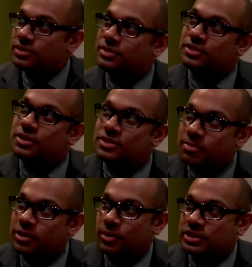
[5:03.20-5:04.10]
So
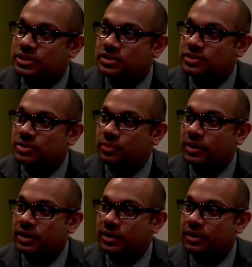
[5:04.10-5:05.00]
some of the questions
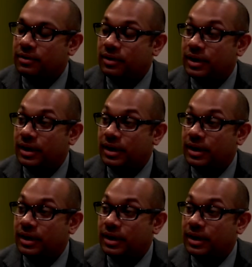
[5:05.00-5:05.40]
were